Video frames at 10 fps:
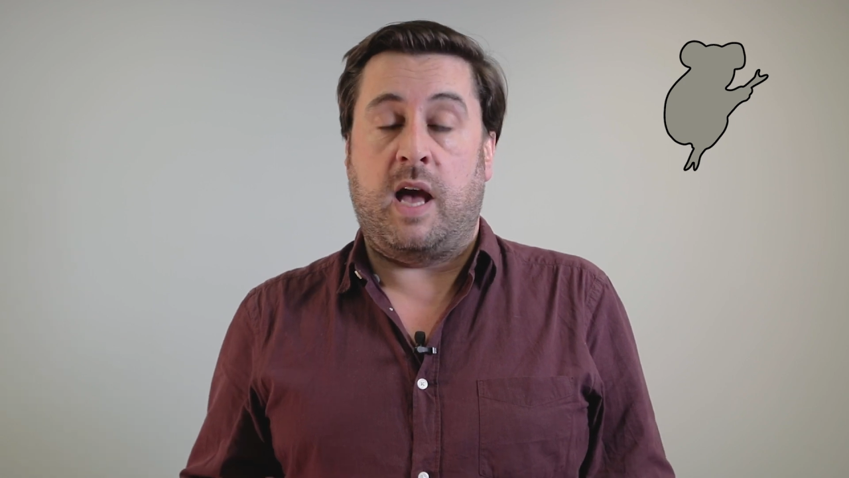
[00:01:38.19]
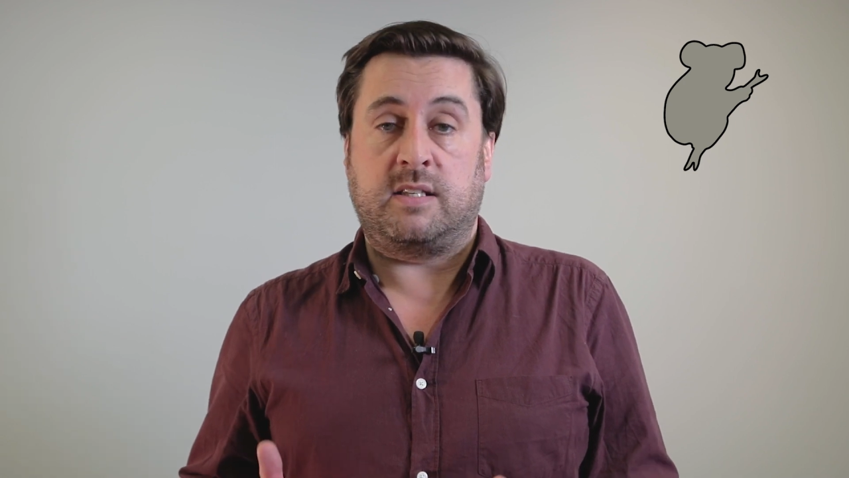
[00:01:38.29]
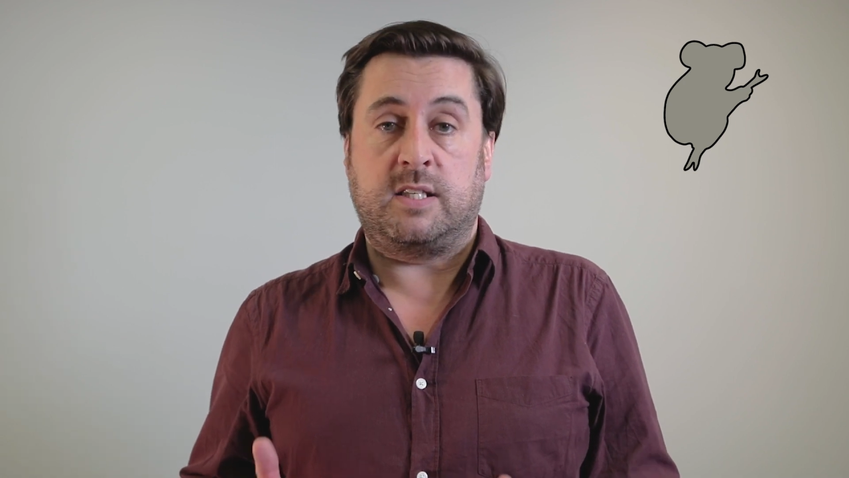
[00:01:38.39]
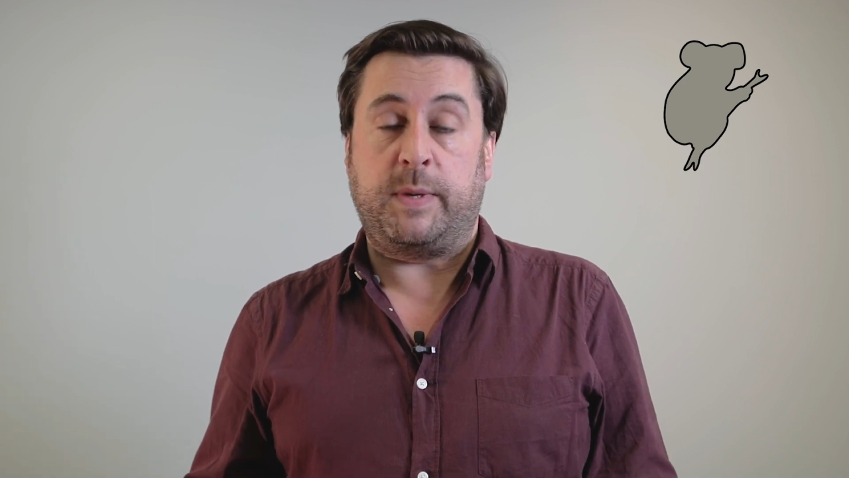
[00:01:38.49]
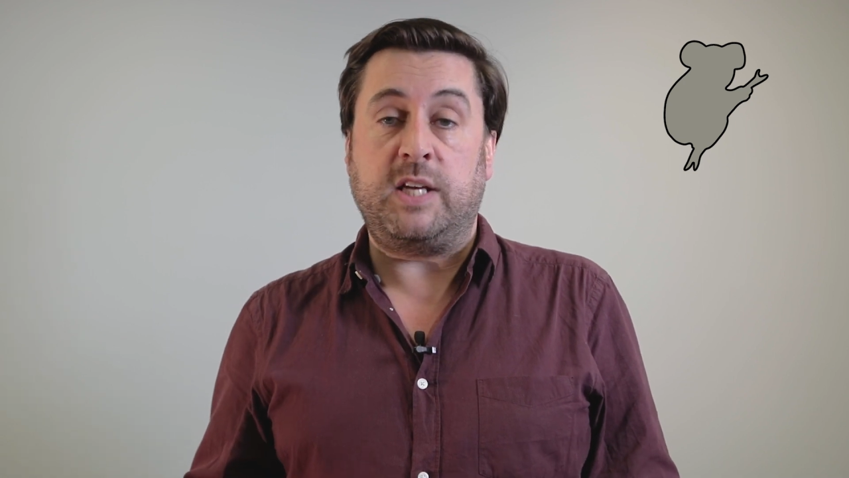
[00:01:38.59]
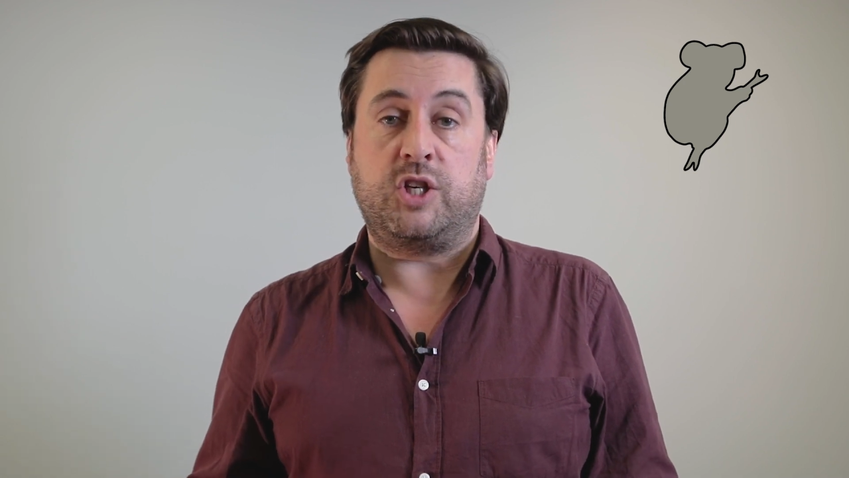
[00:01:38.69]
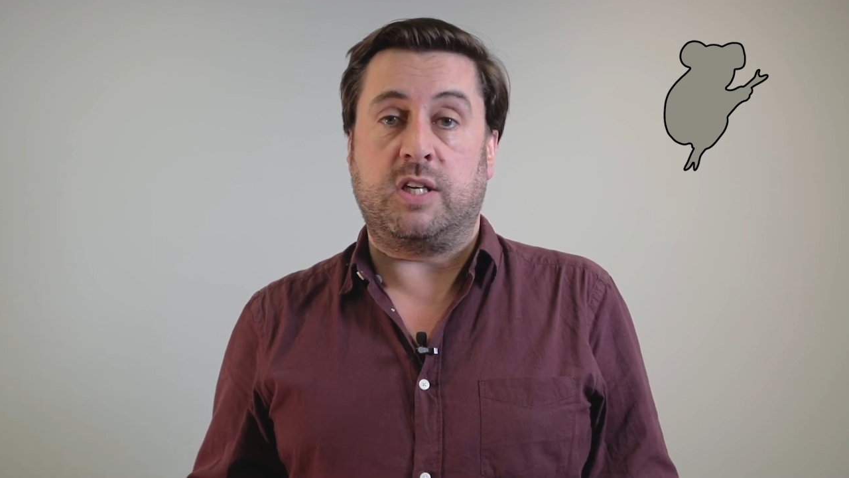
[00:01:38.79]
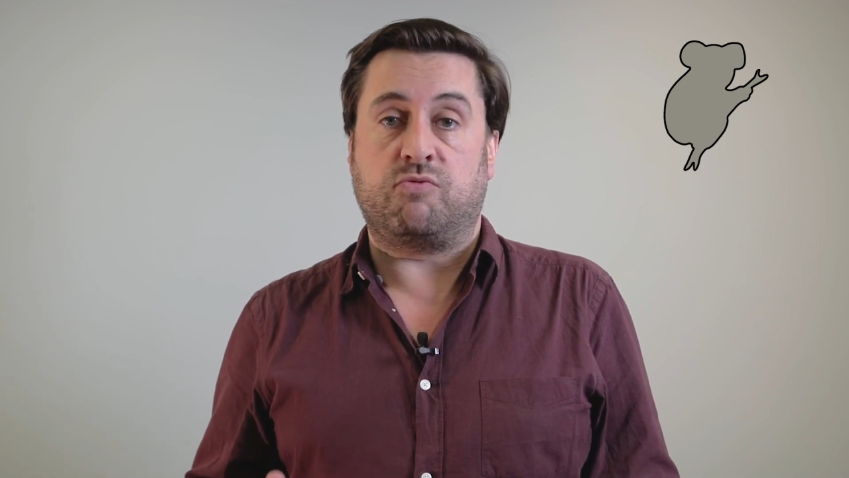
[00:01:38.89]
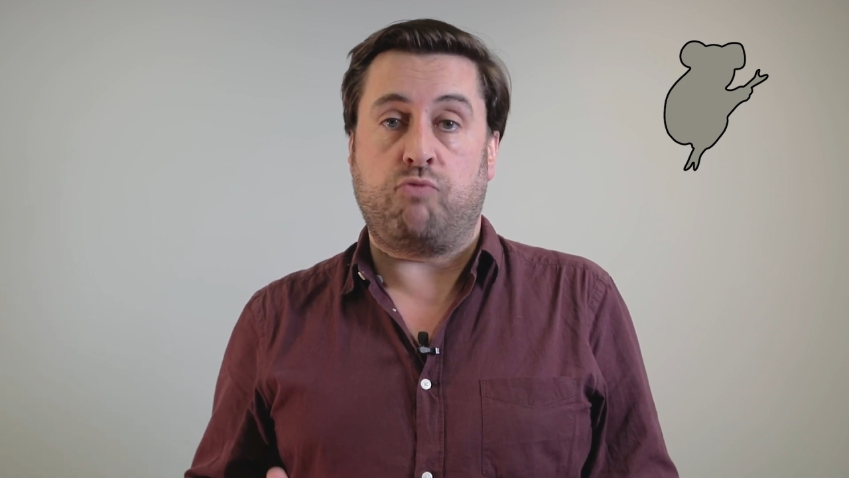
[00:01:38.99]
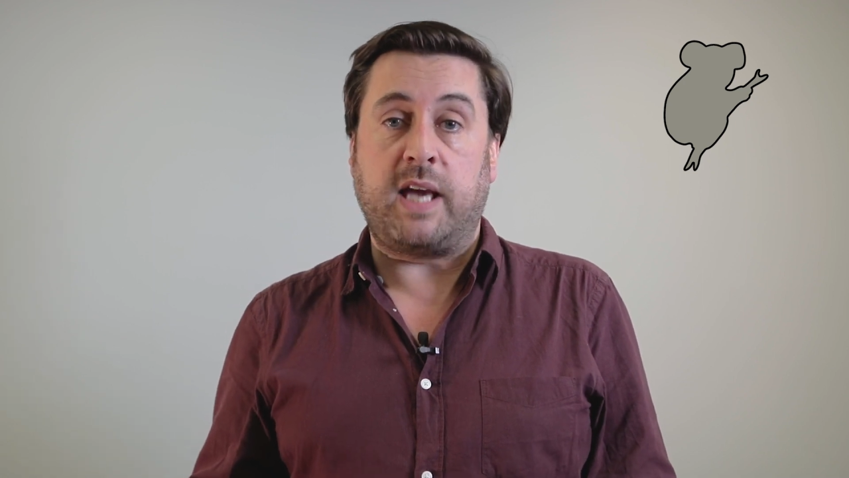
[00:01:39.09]
as a
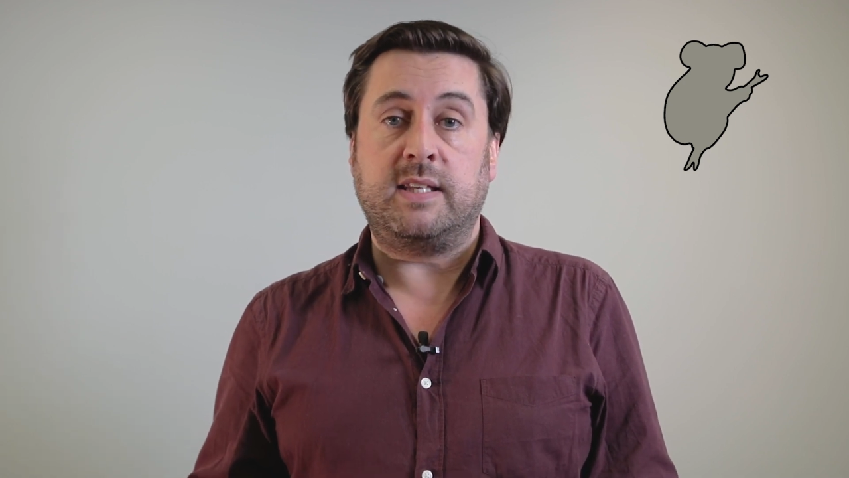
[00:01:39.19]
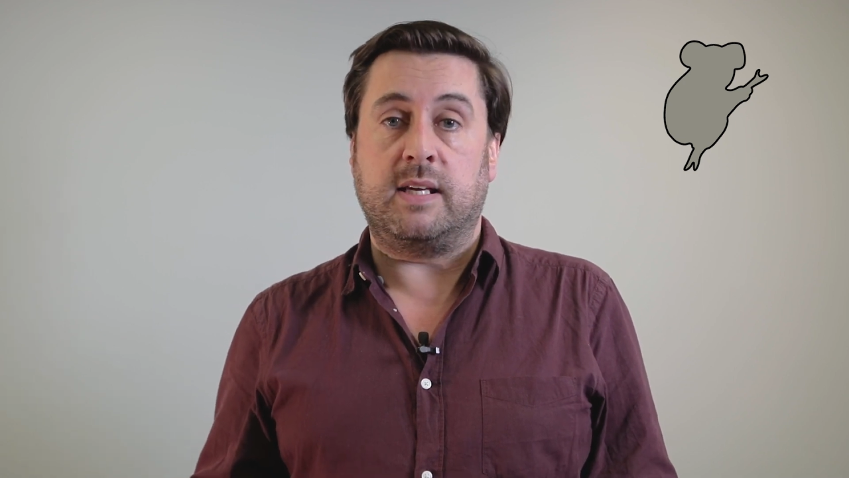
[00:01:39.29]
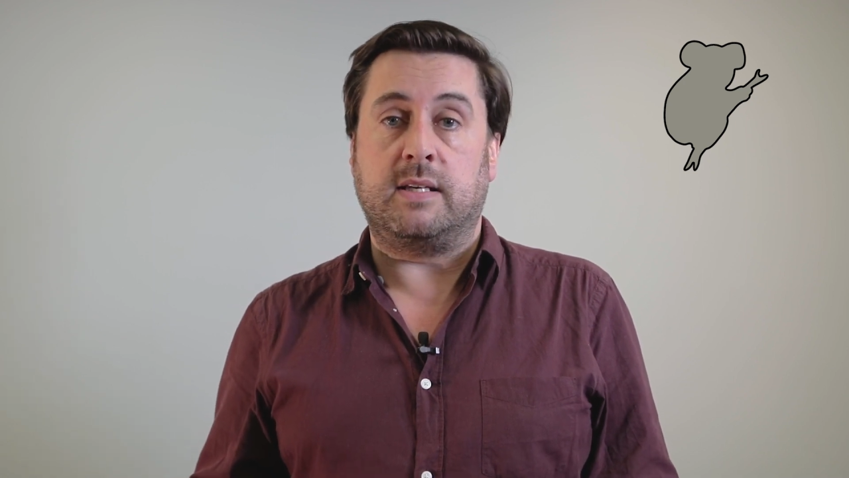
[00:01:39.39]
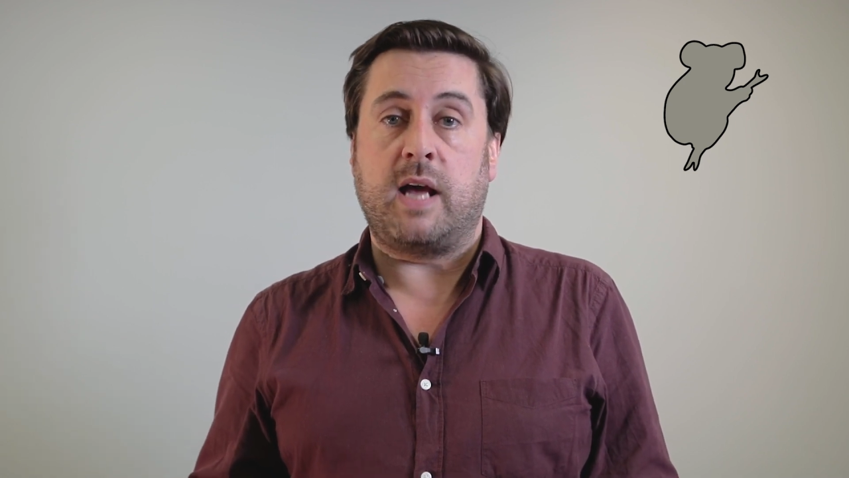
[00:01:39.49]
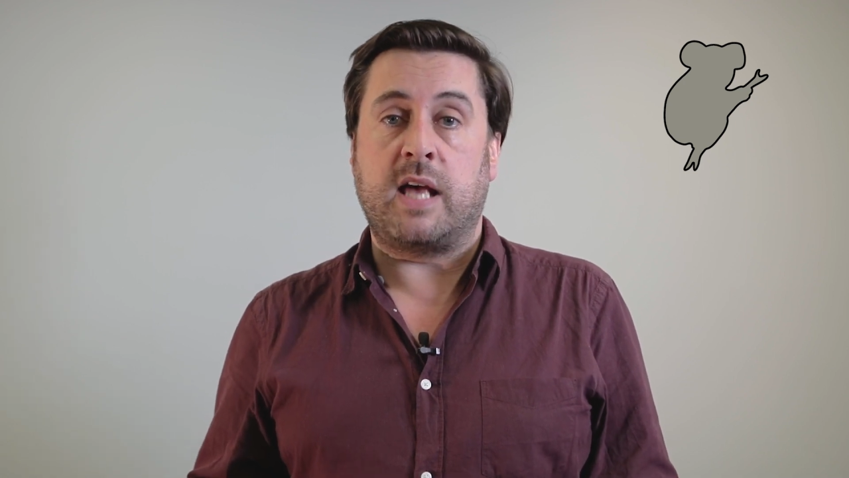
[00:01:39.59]
species, rated